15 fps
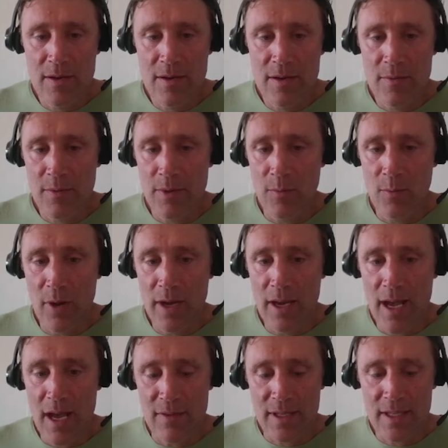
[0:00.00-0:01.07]
we want to
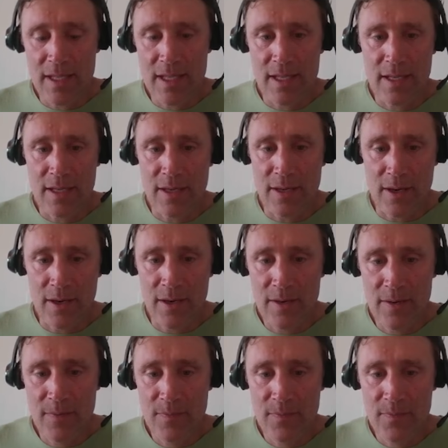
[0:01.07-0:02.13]
have a key here
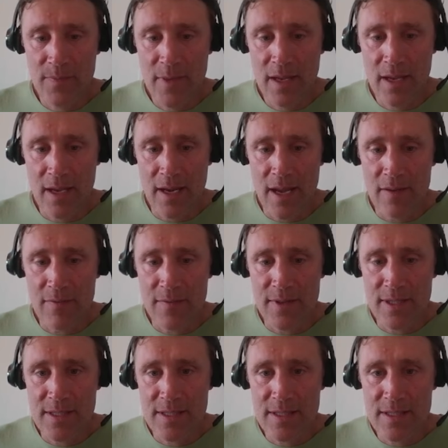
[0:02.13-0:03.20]
and have
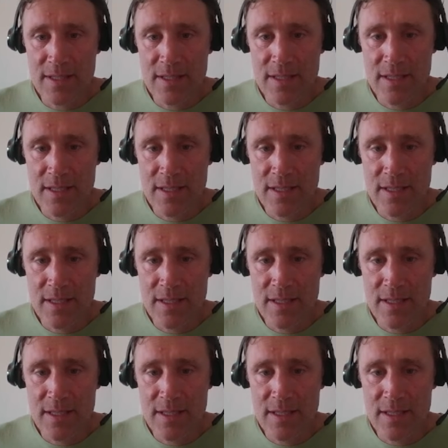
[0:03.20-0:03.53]
this